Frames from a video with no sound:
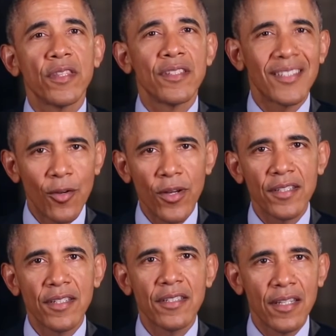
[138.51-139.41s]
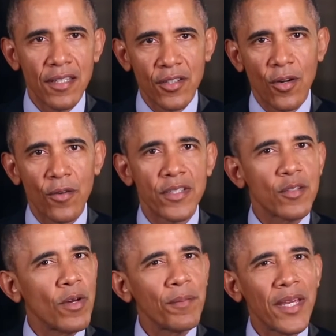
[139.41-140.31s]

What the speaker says: with the seriousness it deserves is what